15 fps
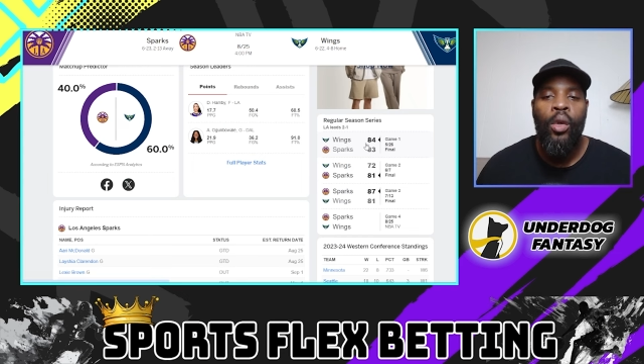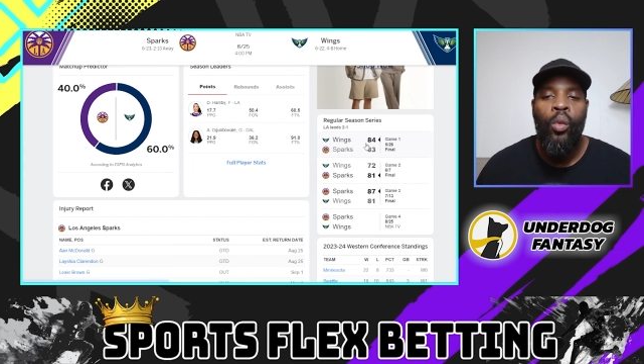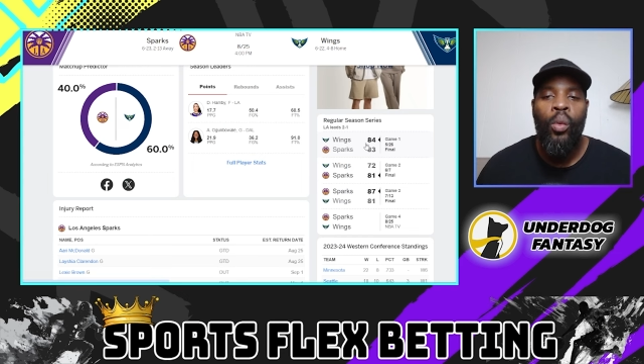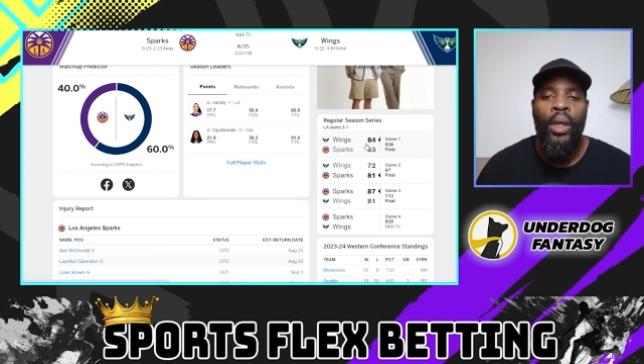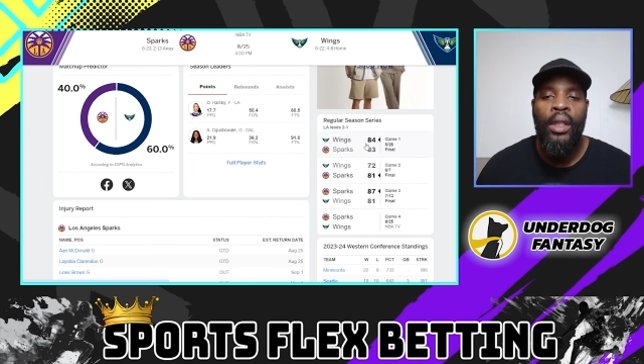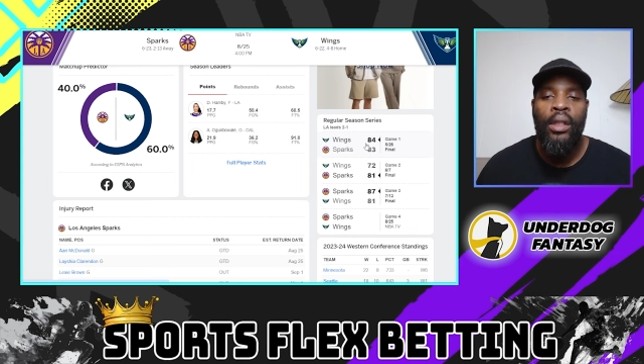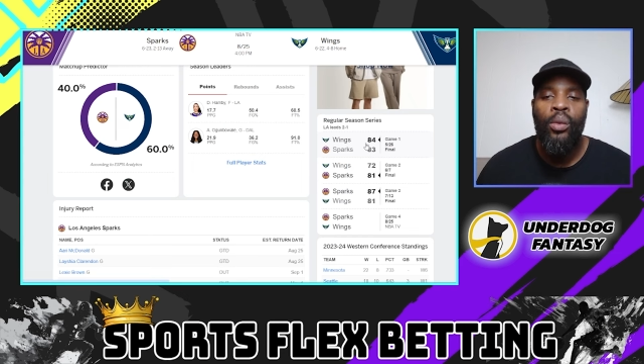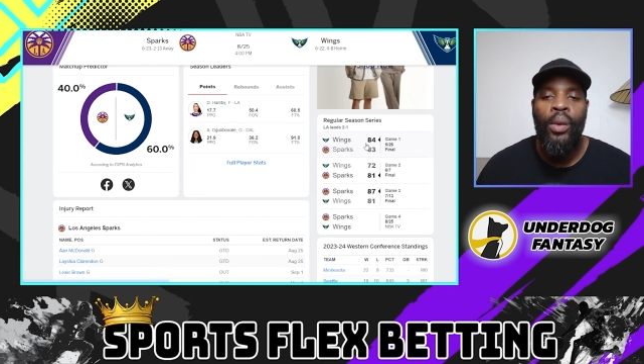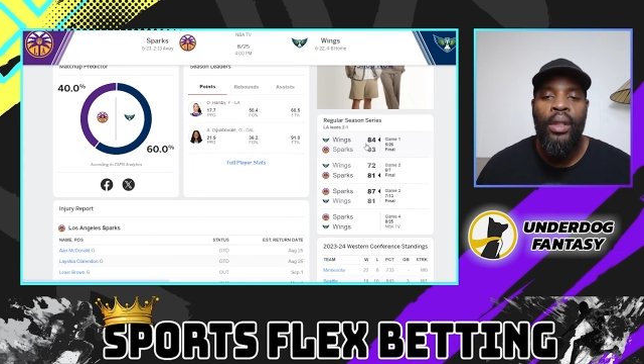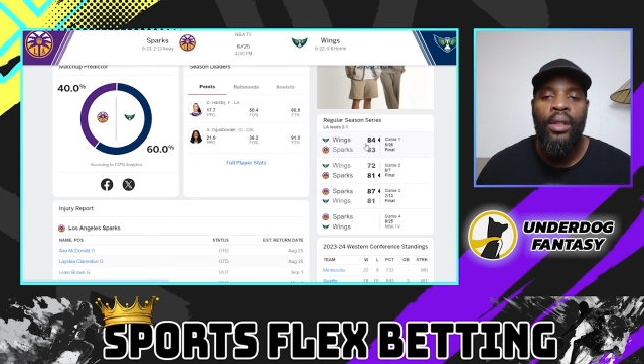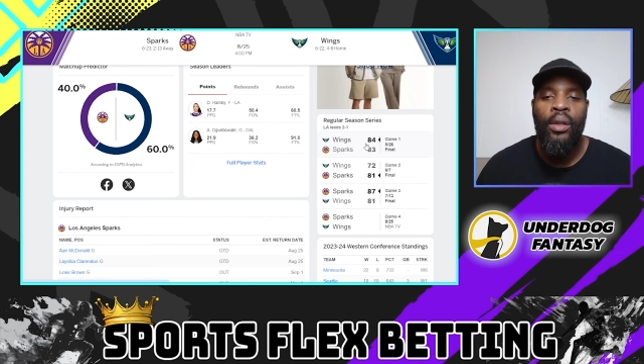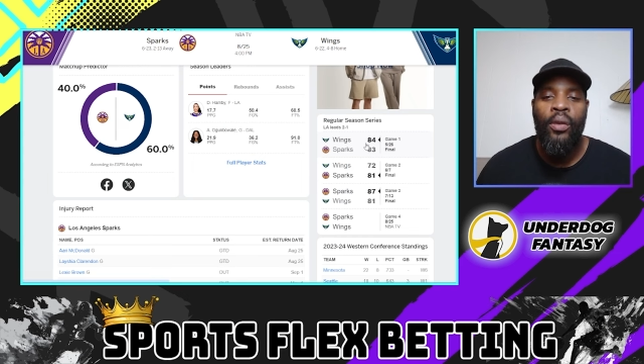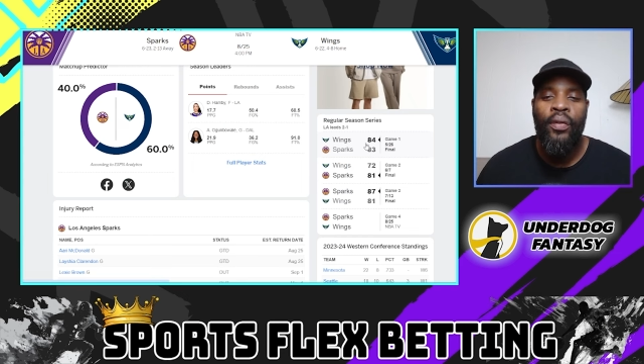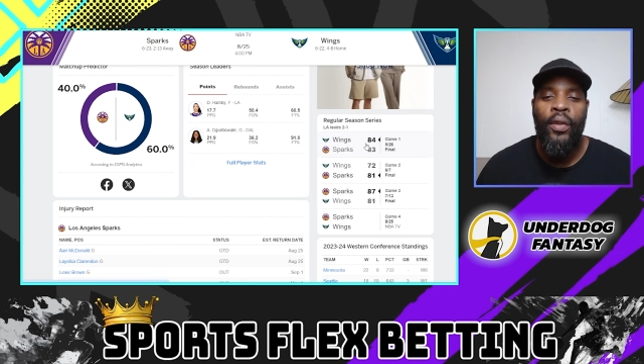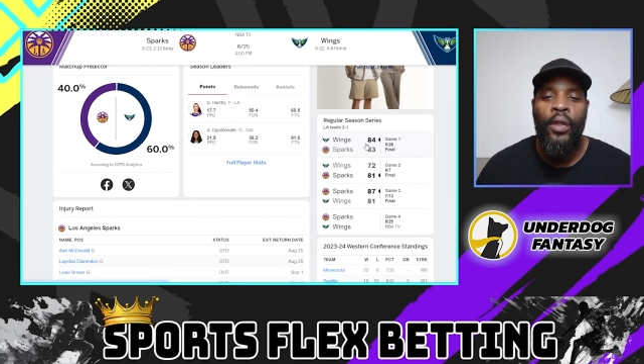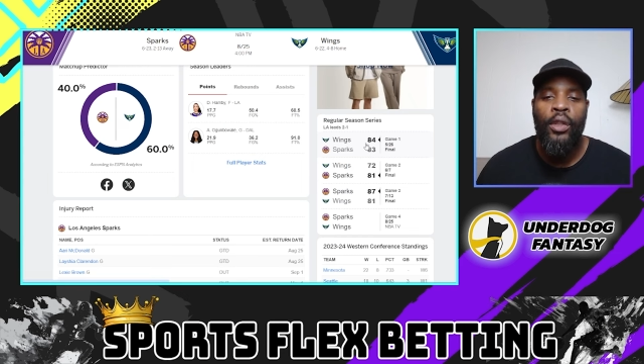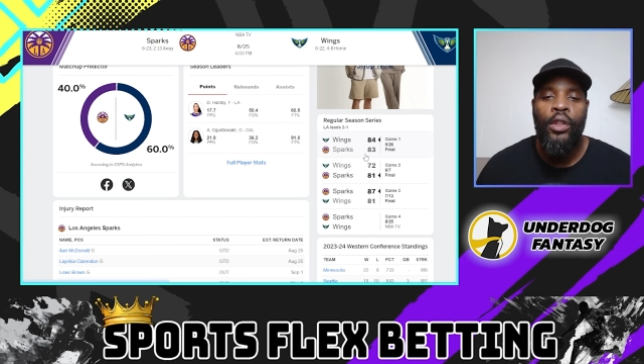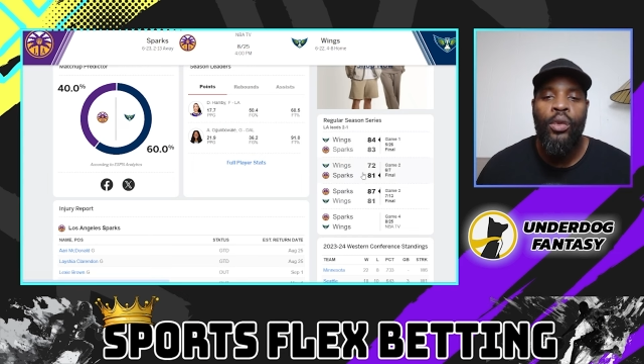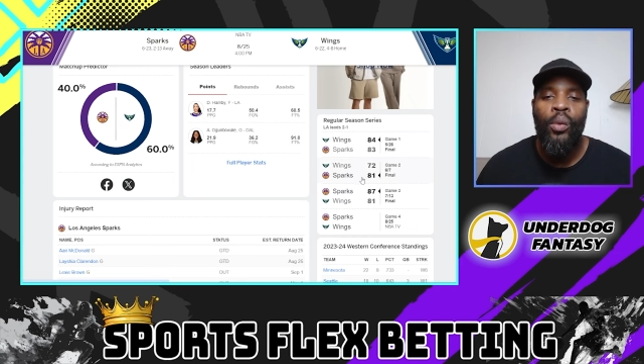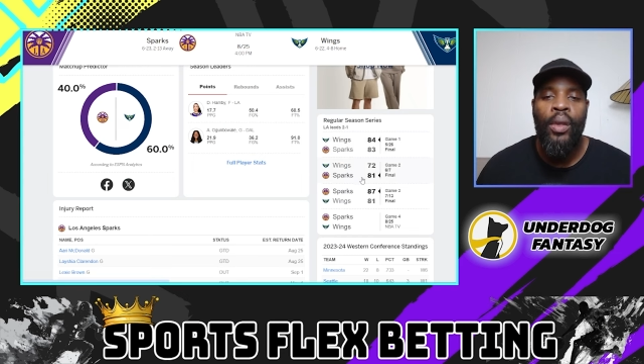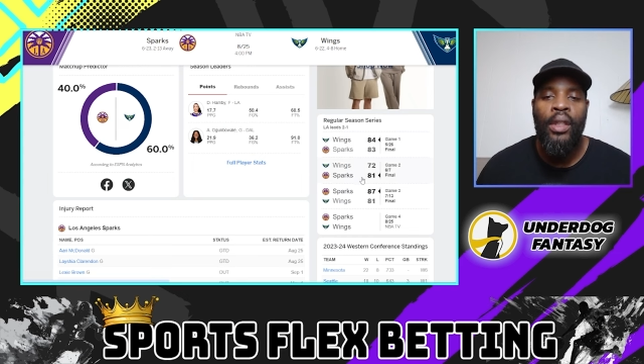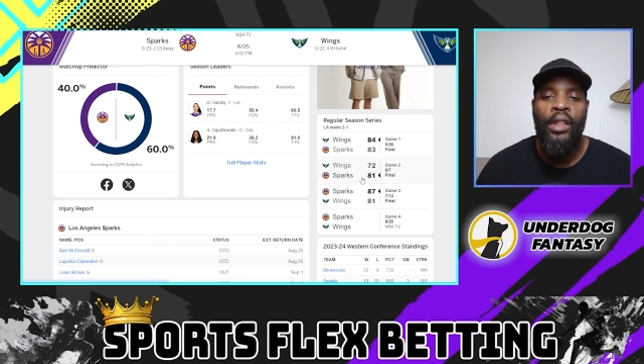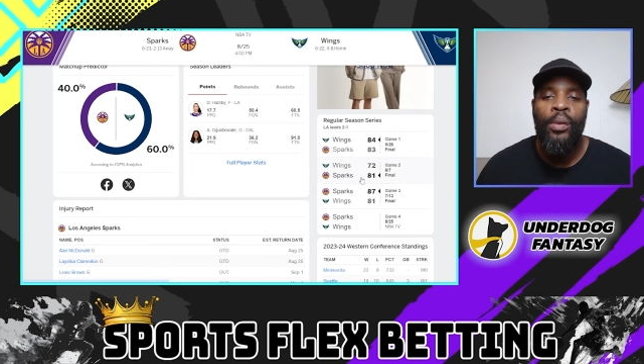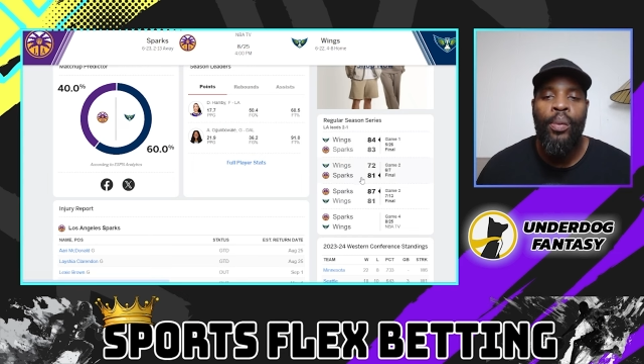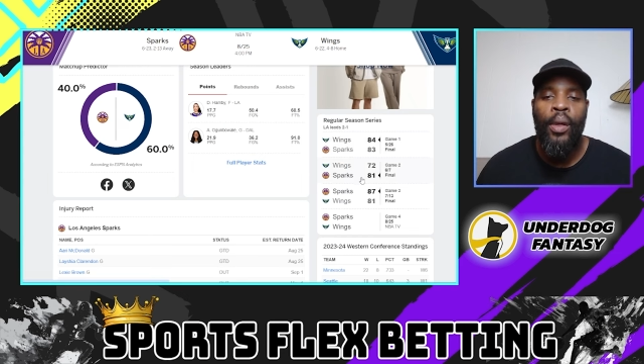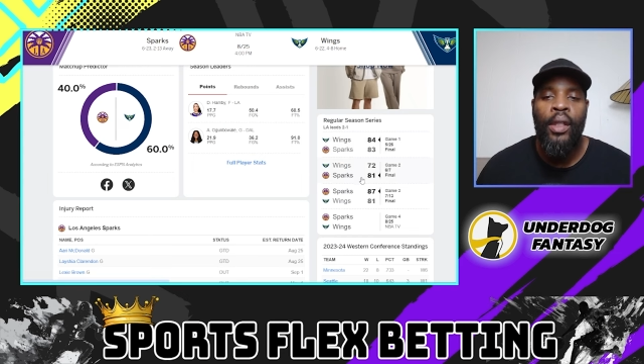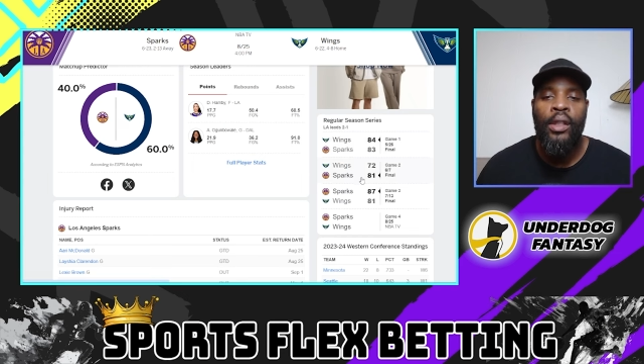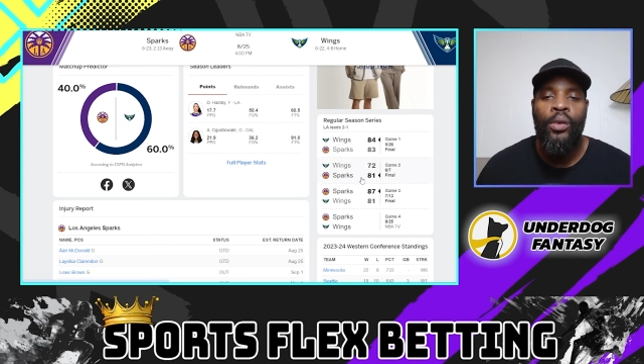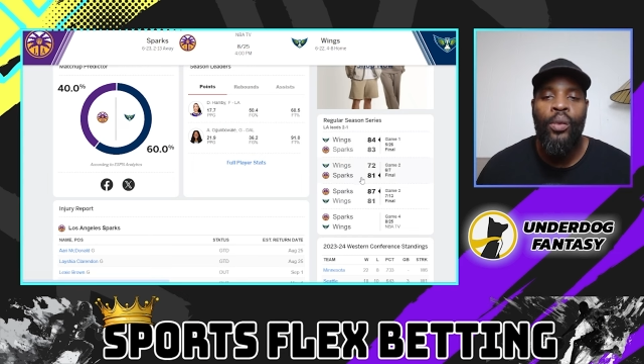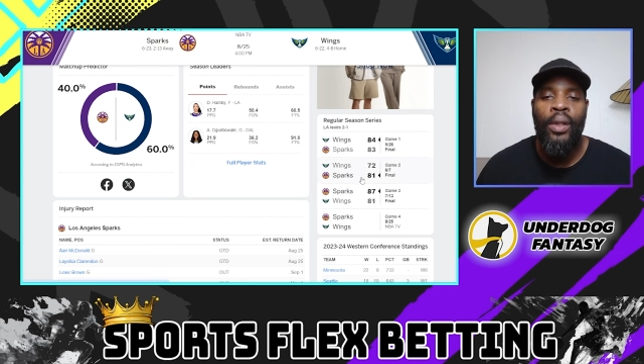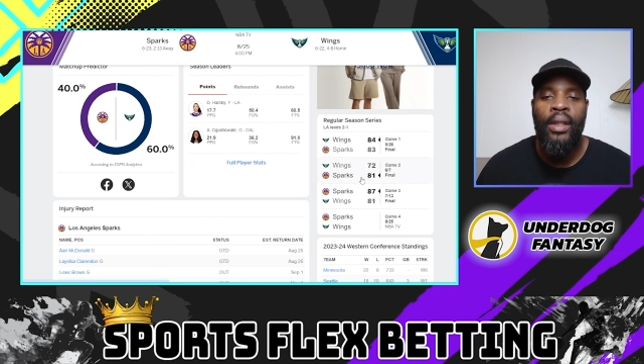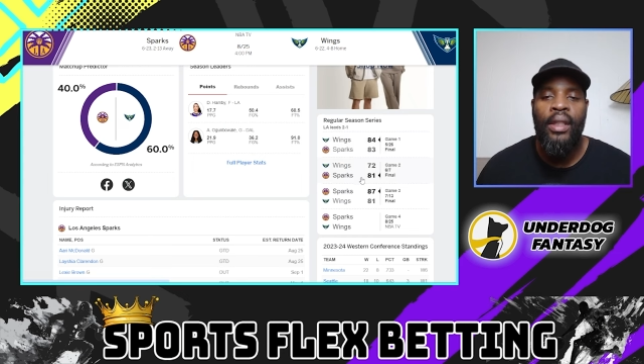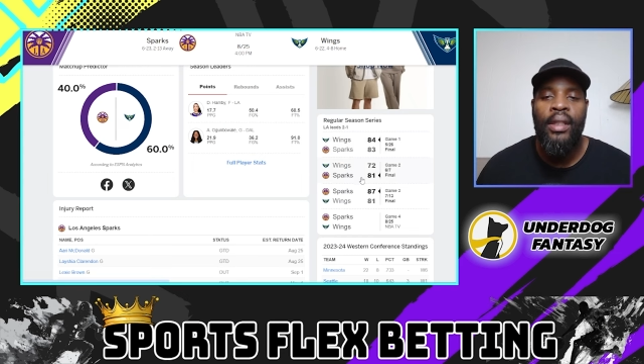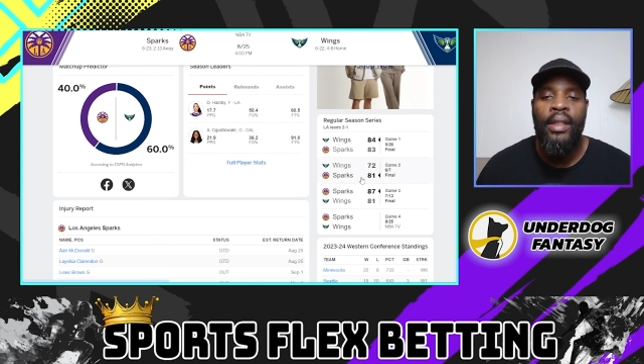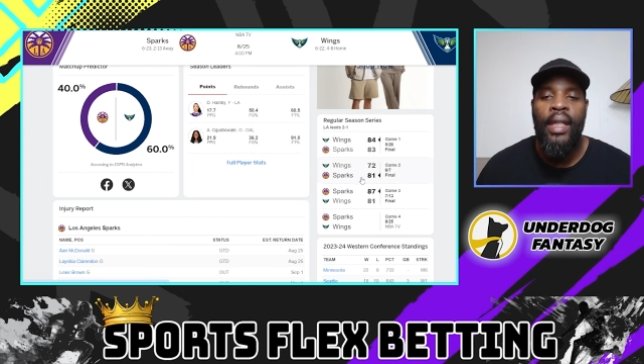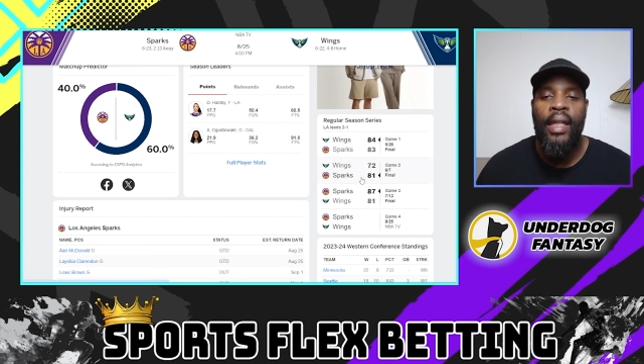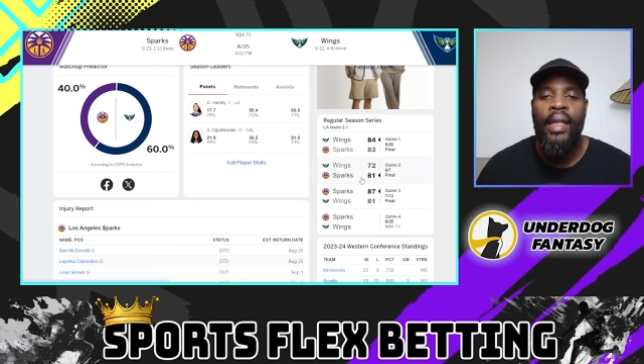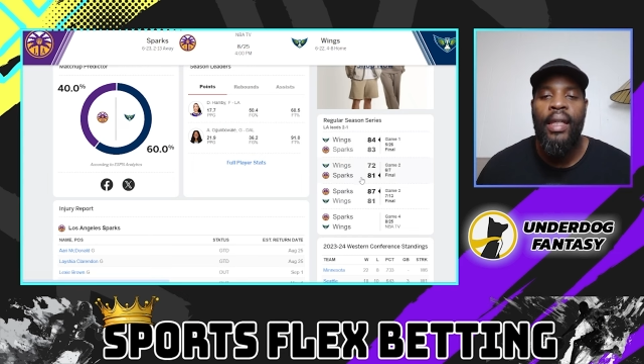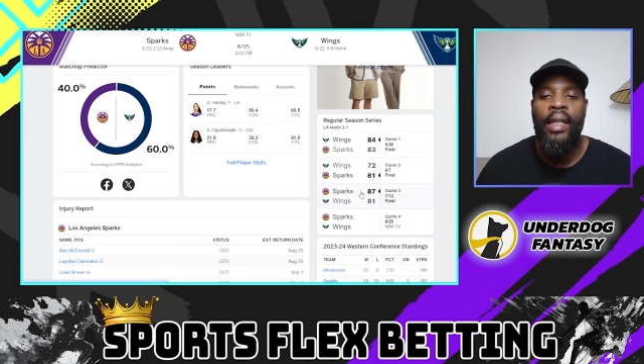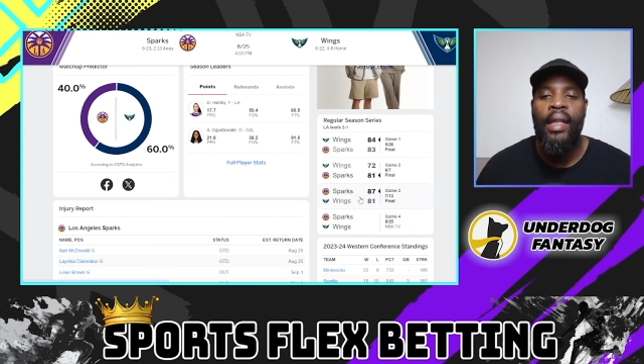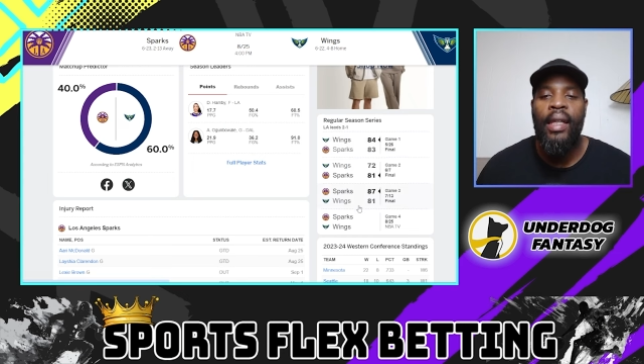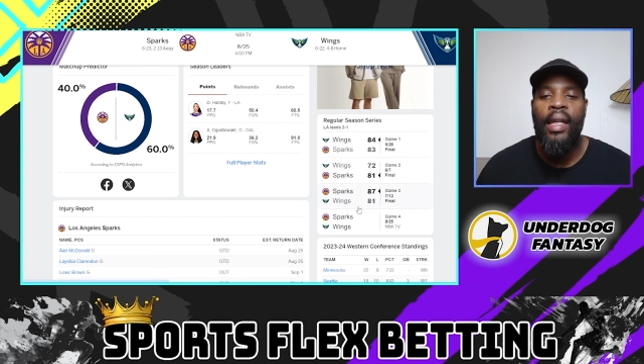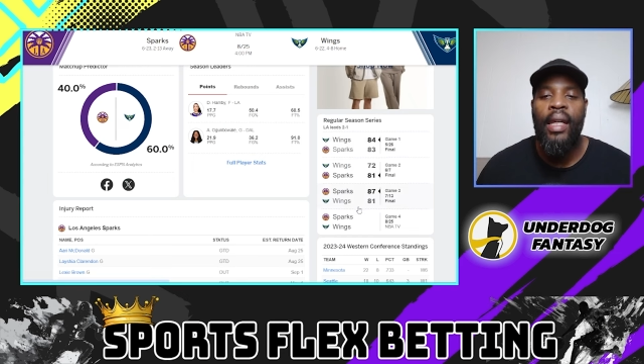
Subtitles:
Wings won the first one, Sparks won the second,